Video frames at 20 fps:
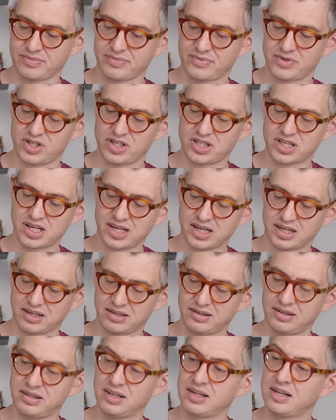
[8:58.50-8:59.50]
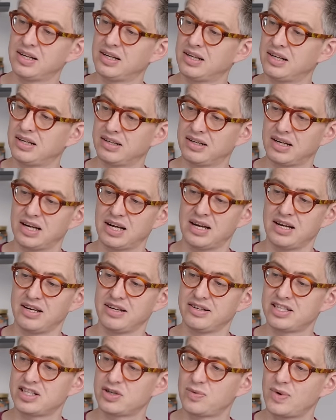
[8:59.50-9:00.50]
just a little uh,
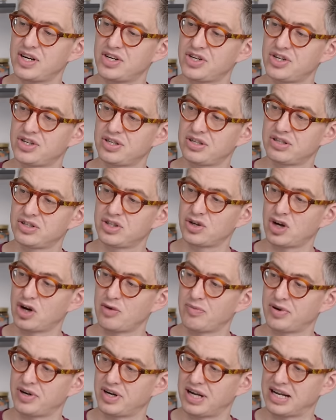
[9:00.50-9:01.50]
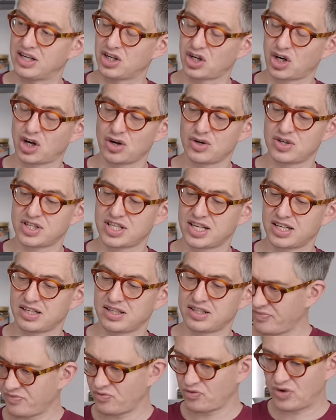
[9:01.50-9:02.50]
switch to open and close
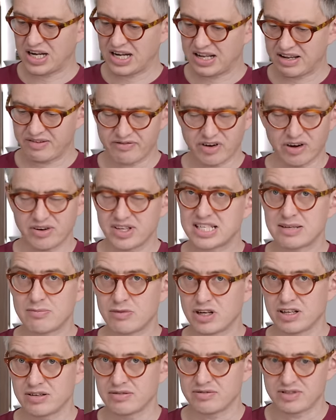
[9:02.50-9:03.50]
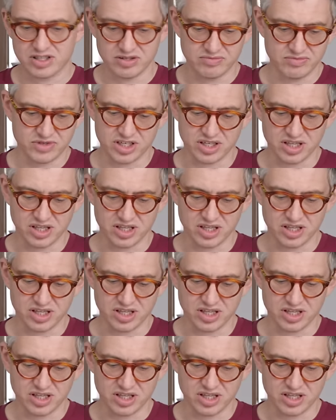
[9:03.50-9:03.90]
things. Really very similar to, to